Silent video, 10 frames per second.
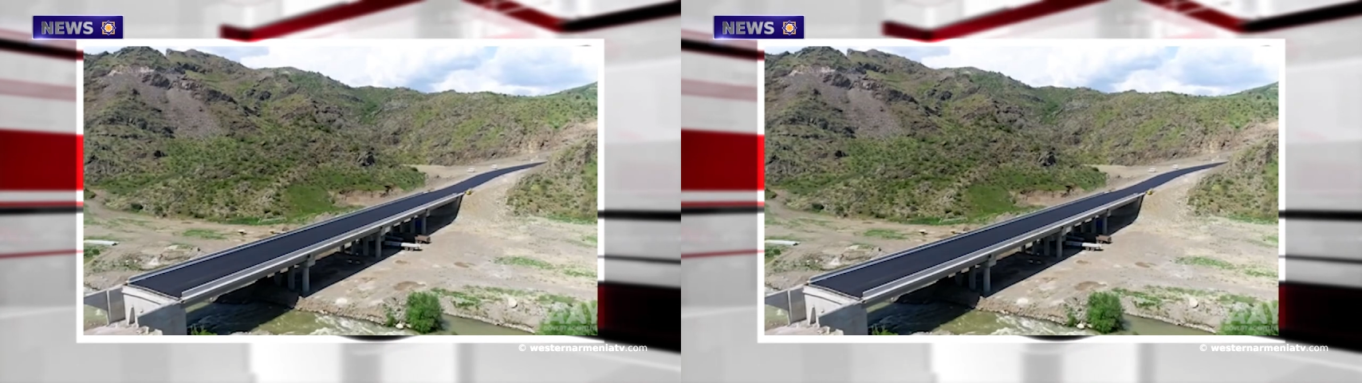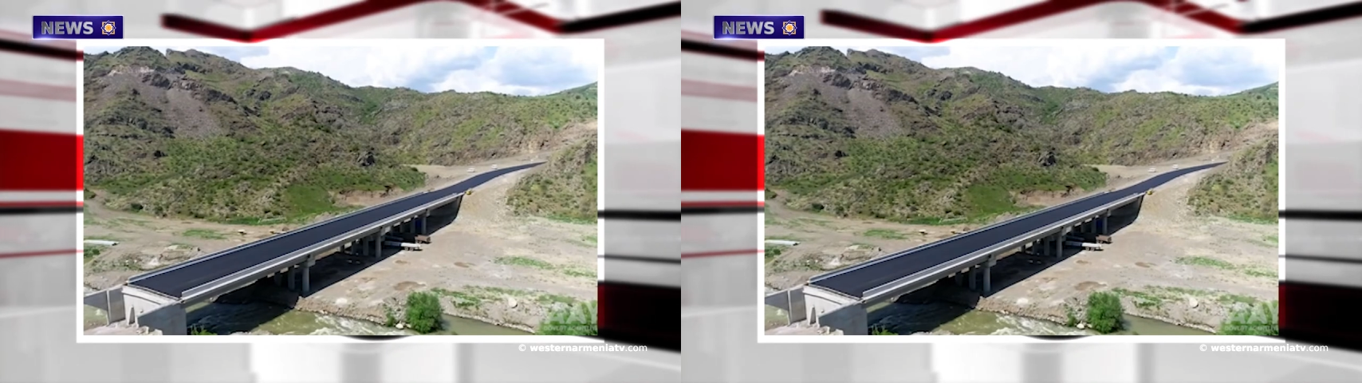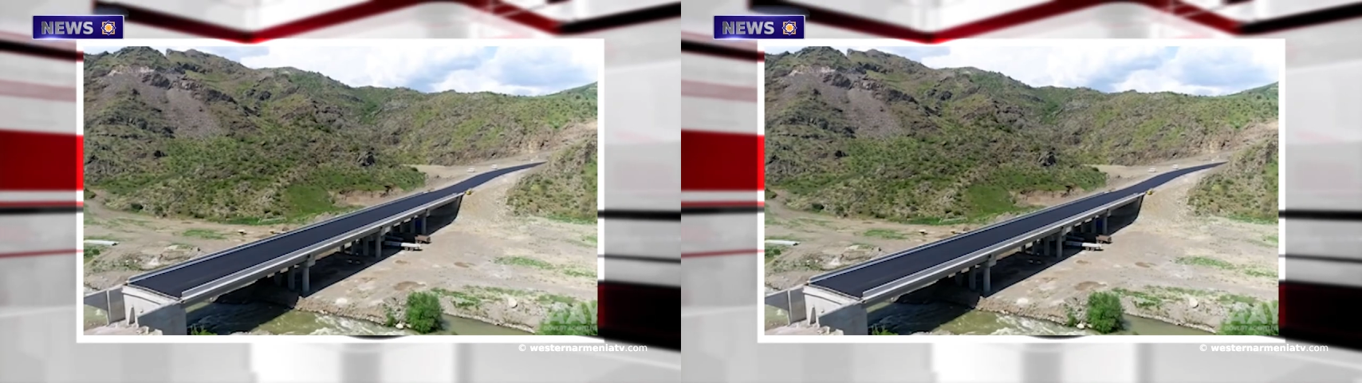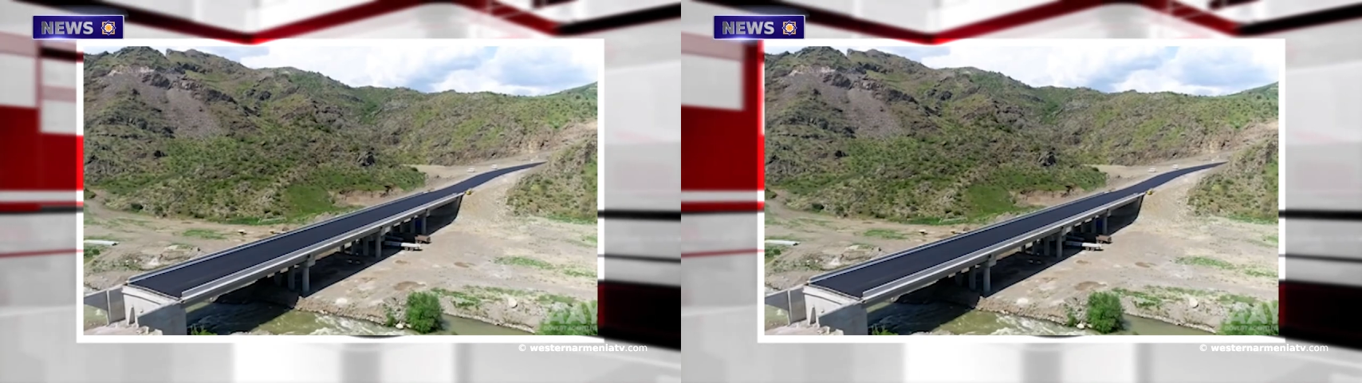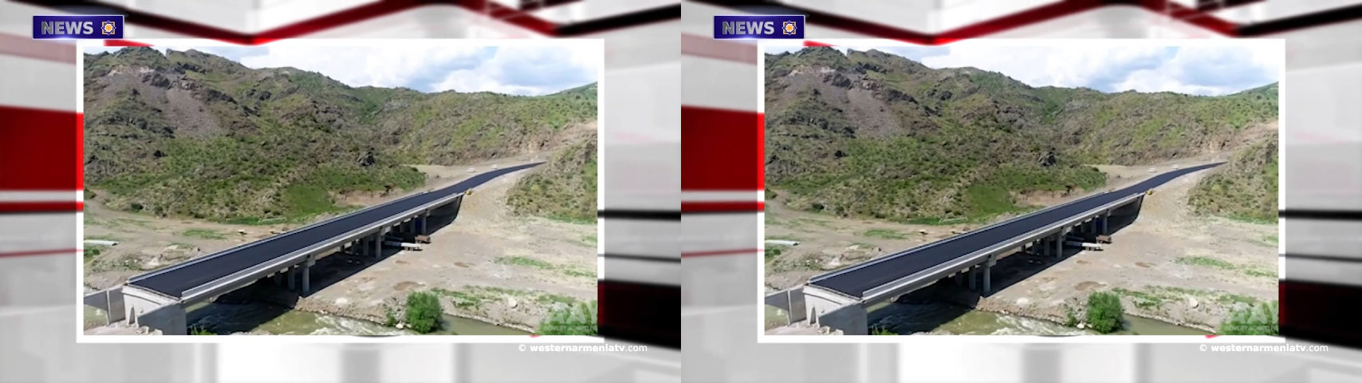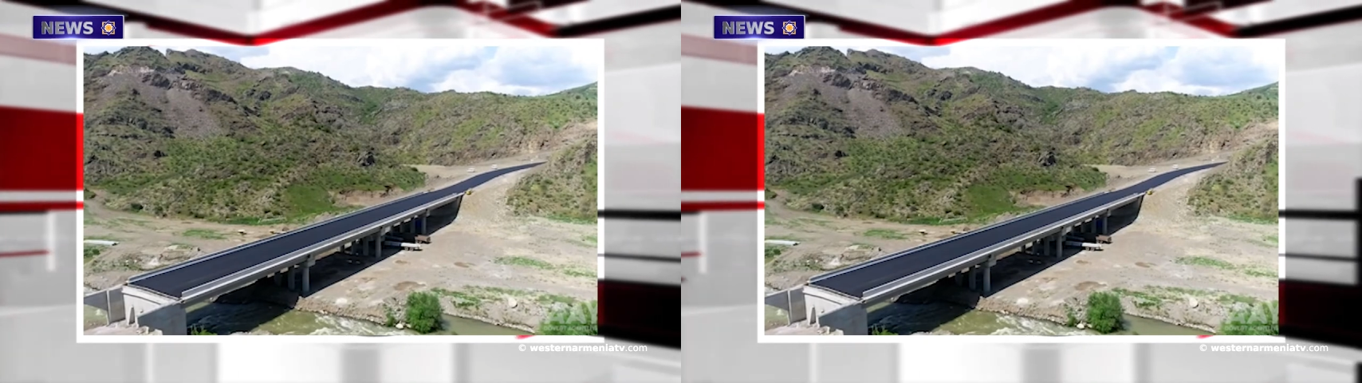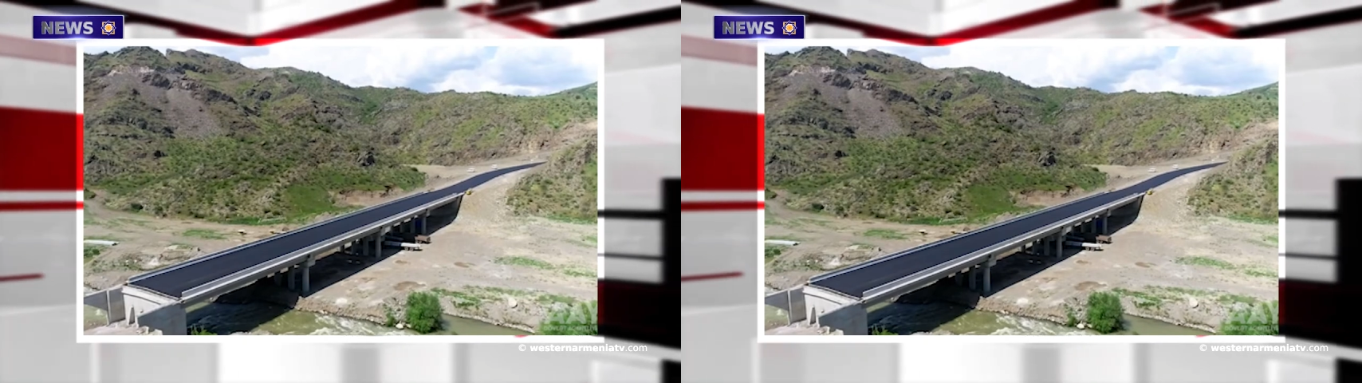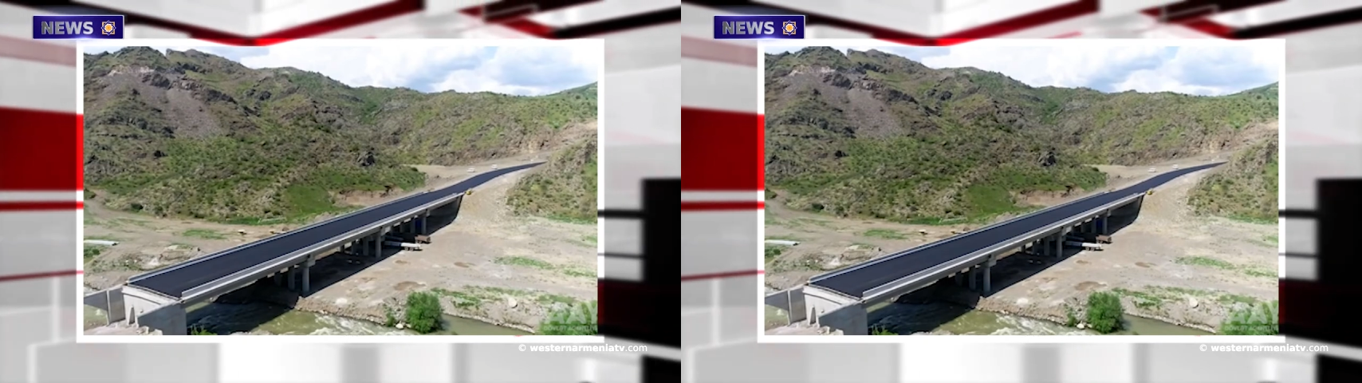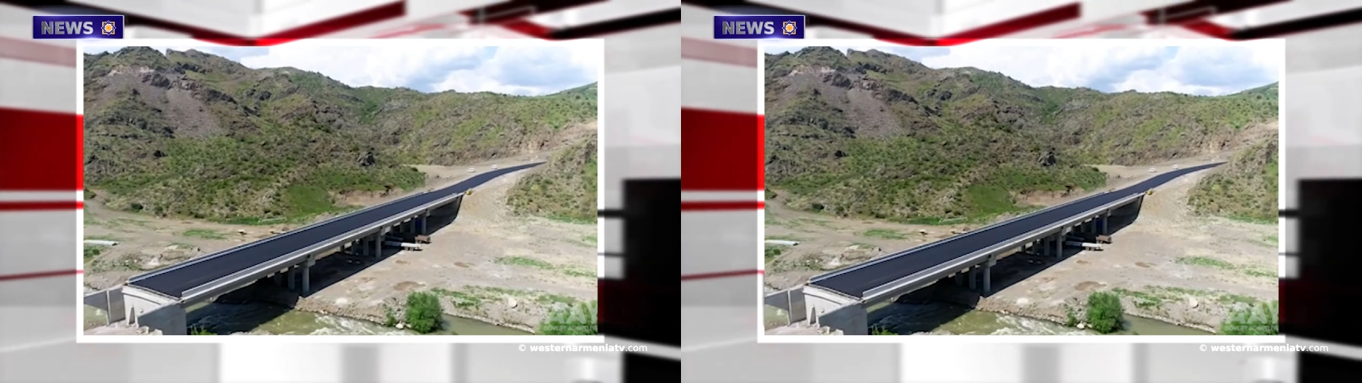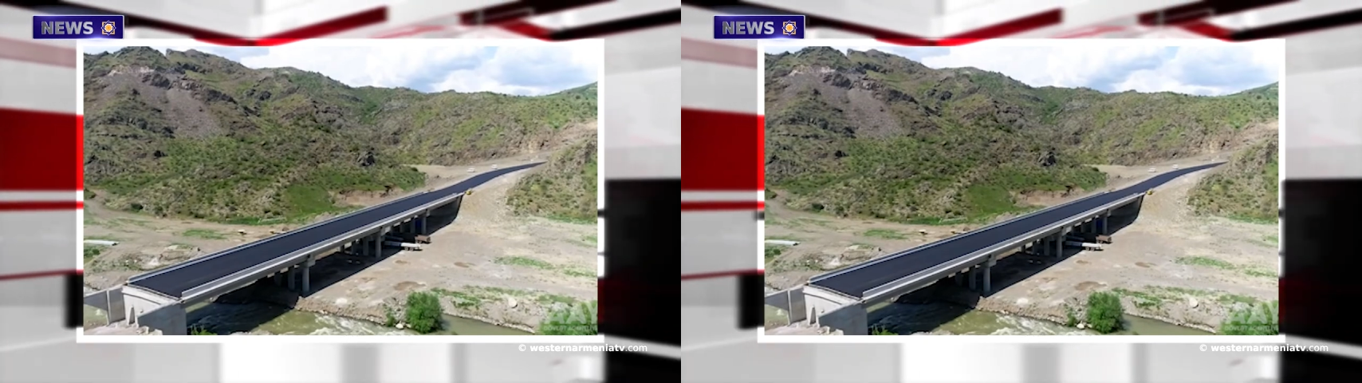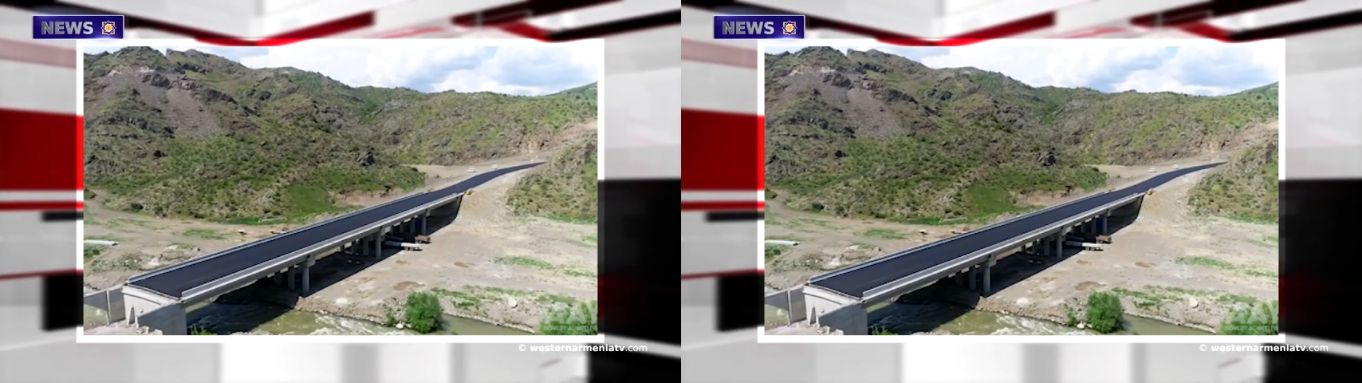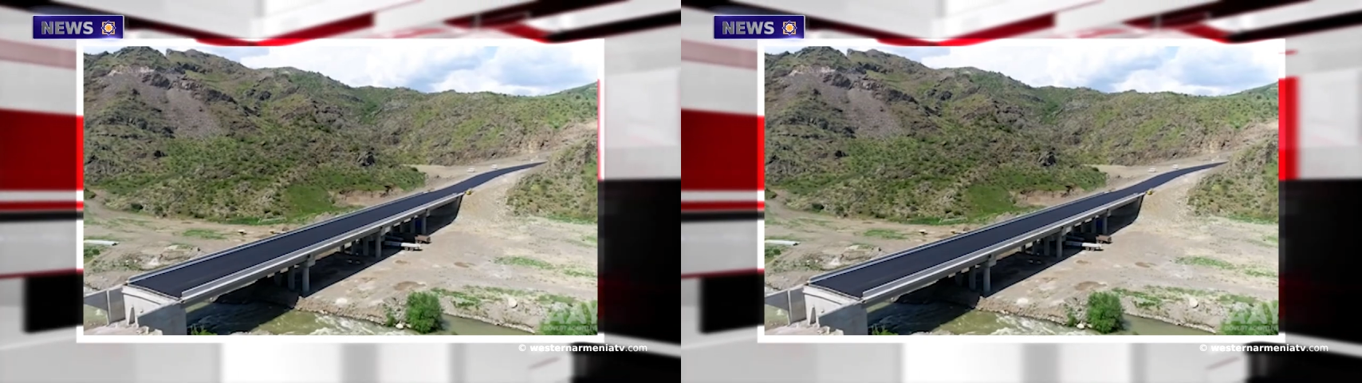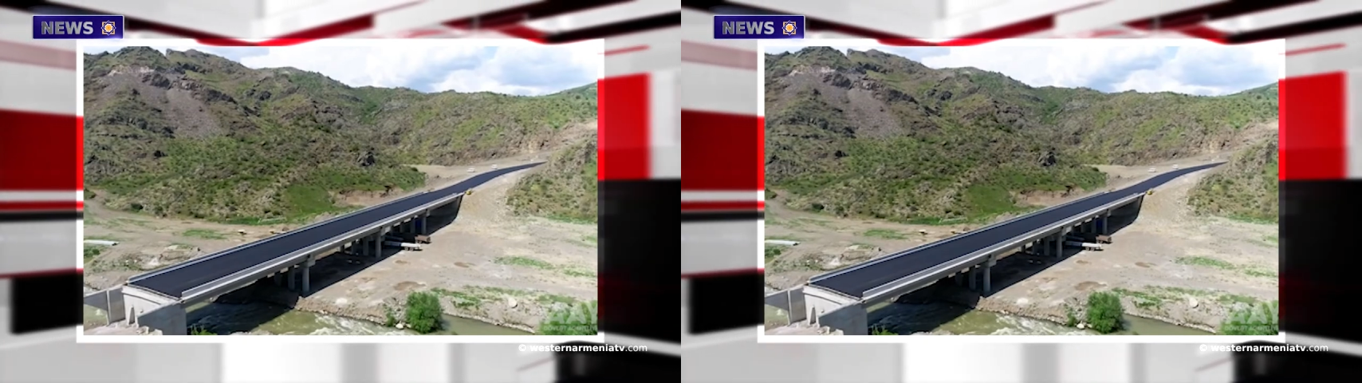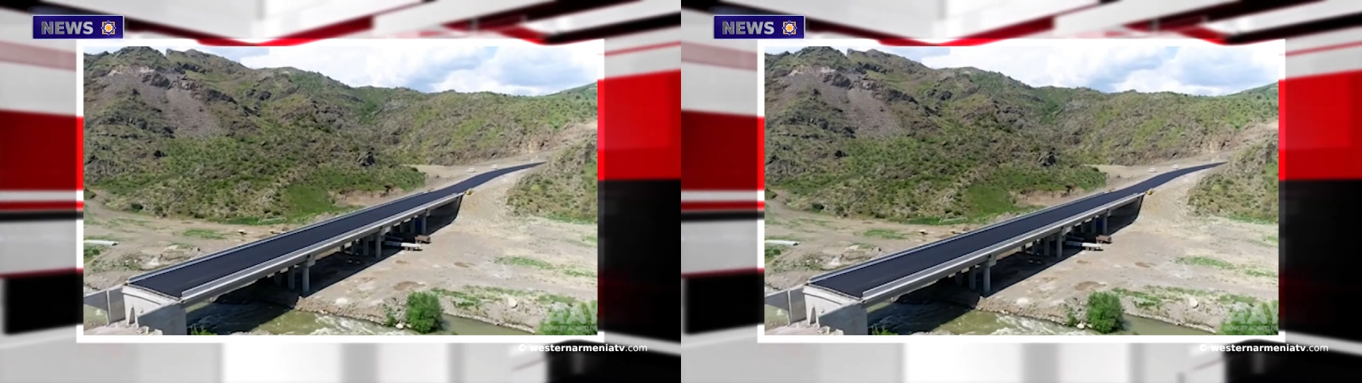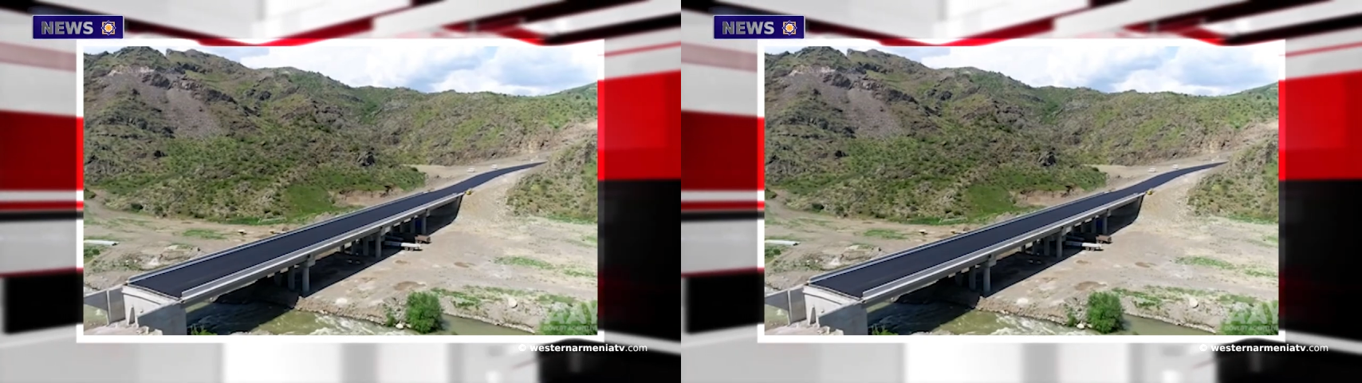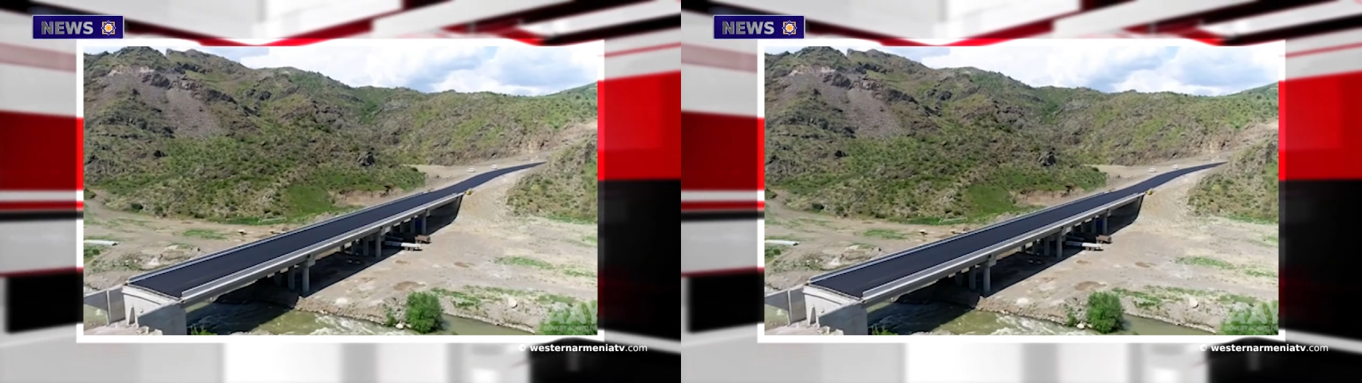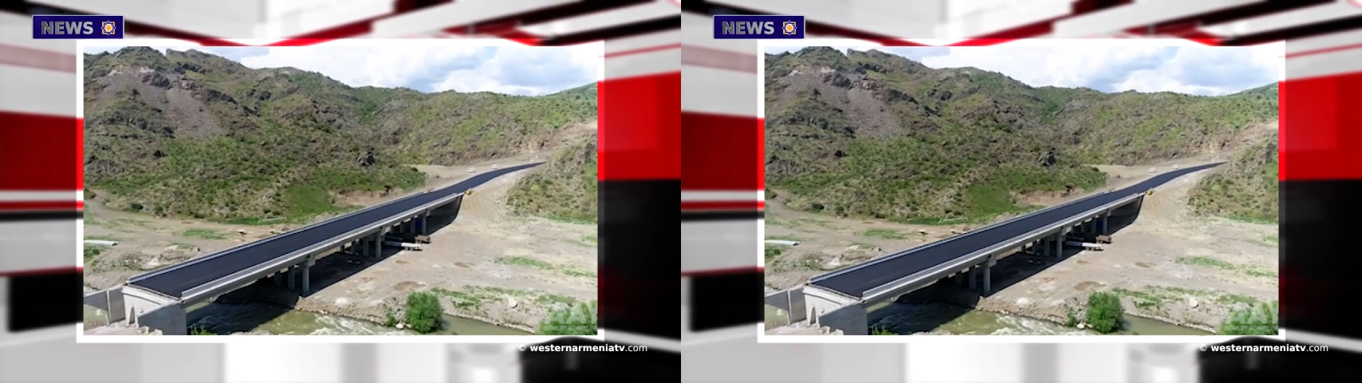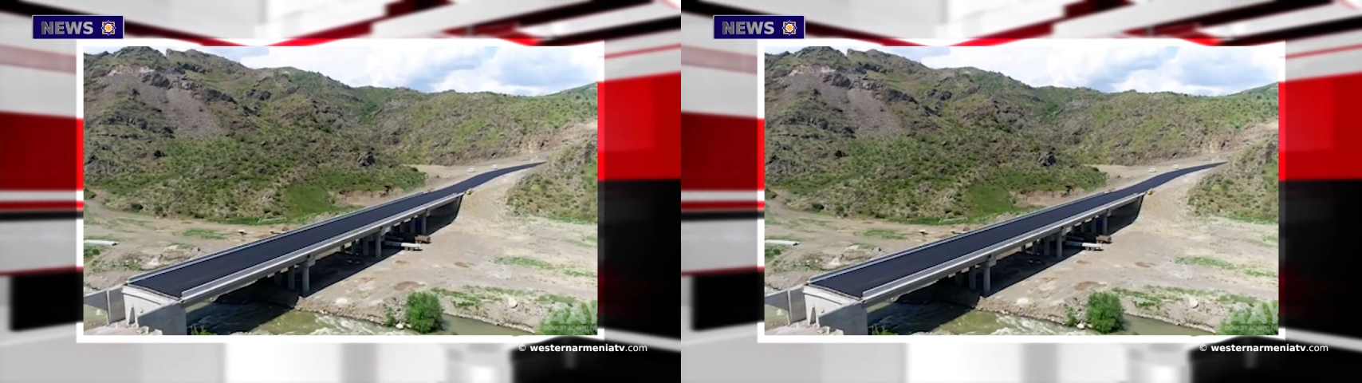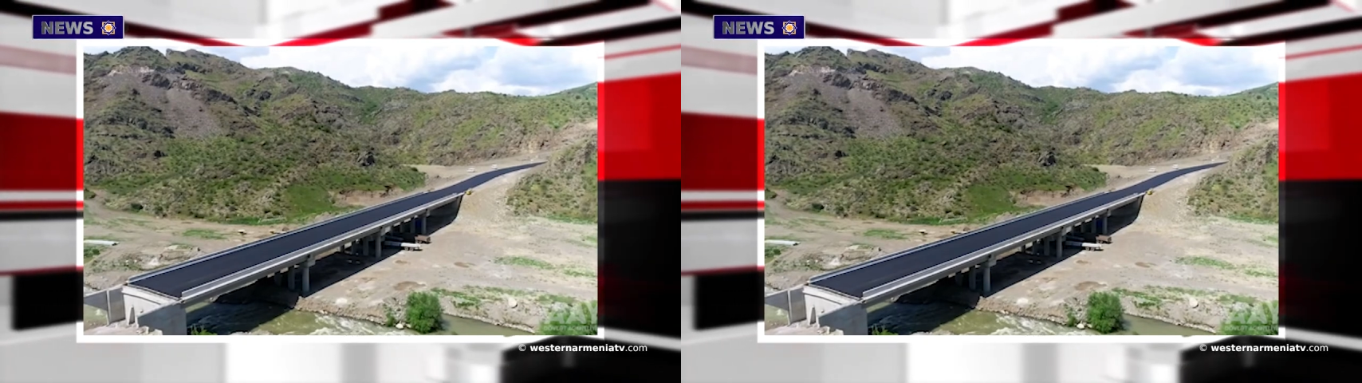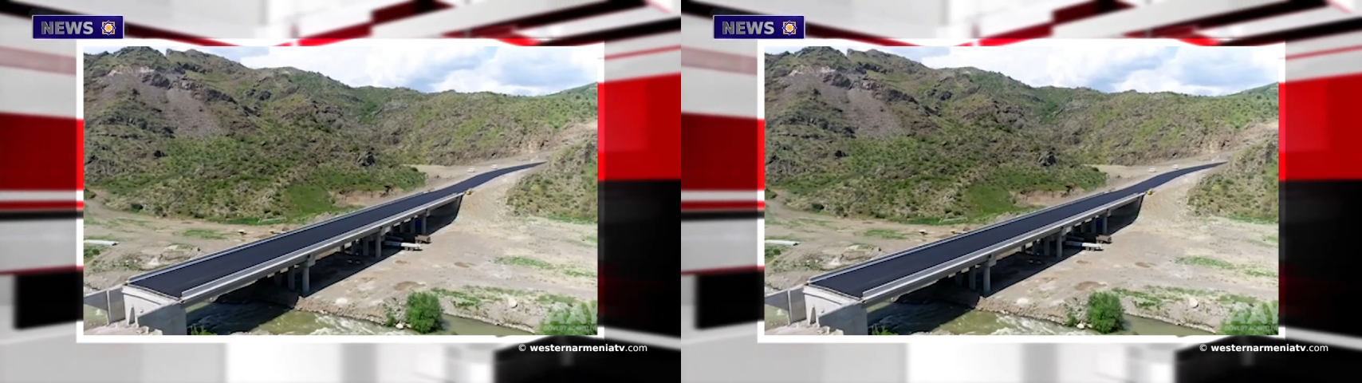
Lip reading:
(no speaker visible)